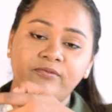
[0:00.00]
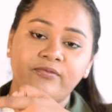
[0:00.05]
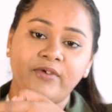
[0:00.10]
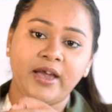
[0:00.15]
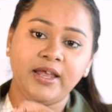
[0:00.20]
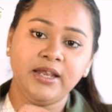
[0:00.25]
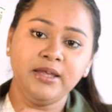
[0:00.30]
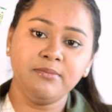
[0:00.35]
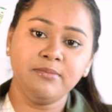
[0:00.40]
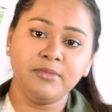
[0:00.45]

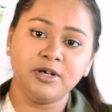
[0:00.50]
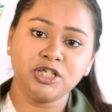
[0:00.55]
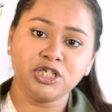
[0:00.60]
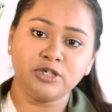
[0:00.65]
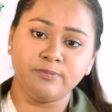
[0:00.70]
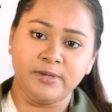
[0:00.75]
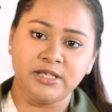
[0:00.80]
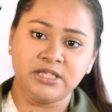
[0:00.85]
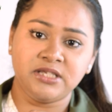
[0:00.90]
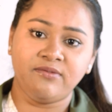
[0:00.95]
very much
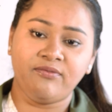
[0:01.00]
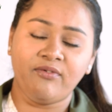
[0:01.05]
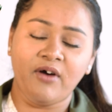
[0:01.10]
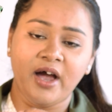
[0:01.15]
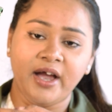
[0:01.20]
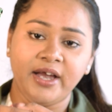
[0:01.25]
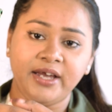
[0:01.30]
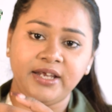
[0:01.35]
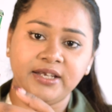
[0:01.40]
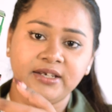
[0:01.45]

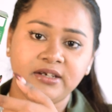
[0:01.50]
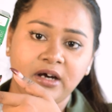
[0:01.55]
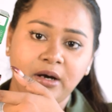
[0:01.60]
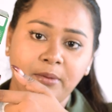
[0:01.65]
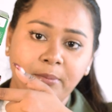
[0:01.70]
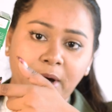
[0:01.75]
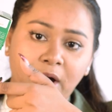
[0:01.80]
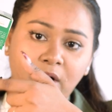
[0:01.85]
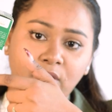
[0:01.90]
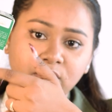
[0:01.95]
specified
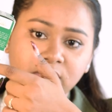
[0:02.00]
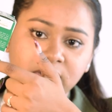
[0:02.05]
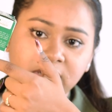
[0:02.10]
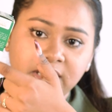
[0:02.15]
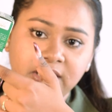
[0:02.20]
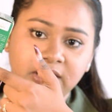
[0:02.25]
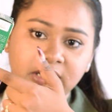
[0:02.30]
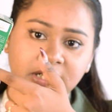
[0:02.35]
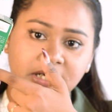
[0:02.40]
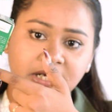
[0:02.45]
about
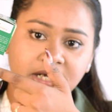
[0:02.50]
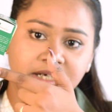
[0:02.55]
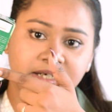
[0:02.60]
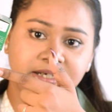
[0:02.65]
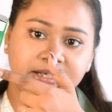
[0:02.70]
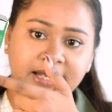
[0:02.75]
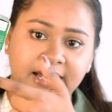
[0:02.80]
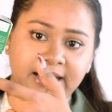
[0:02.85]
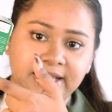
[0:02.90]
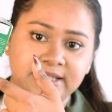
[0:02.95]
their
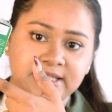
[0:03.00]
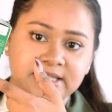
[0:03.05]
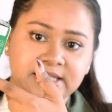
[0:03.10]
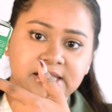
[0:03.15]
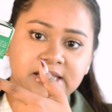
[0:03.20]
contents.